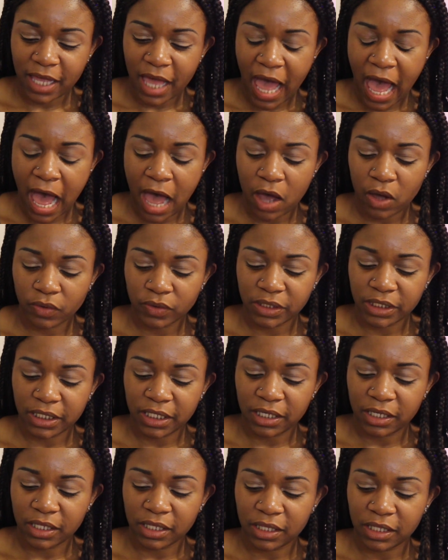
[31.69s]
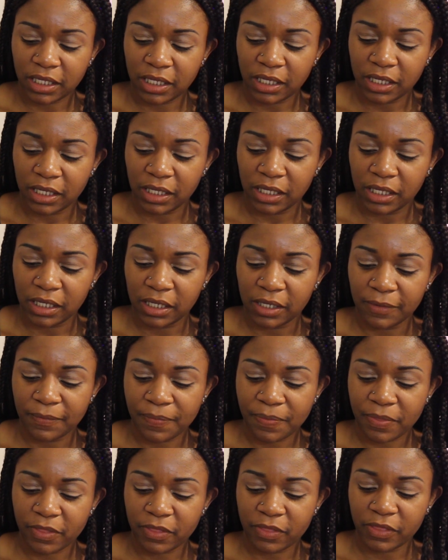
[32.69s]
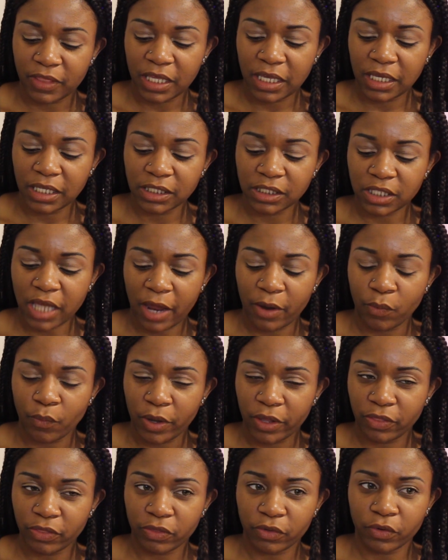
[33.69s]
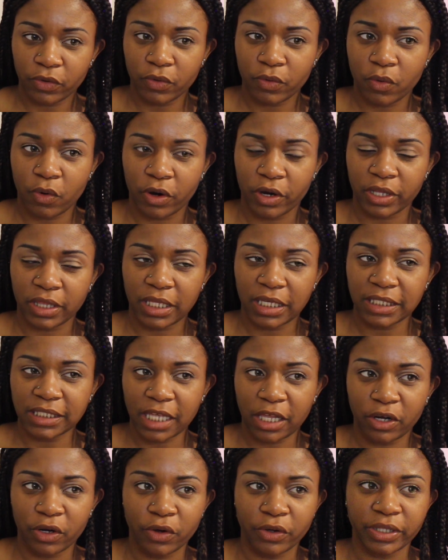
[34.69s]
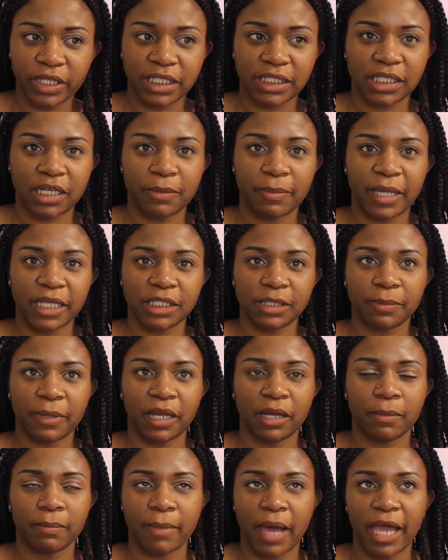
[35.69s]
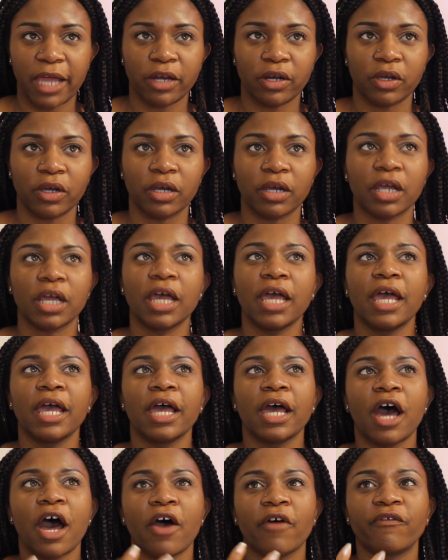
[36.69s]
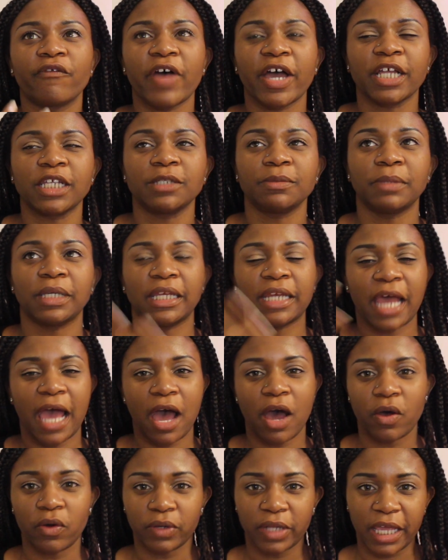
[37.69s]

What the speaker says: how did the things I went through or things I learned as an emancipated minor affect me now?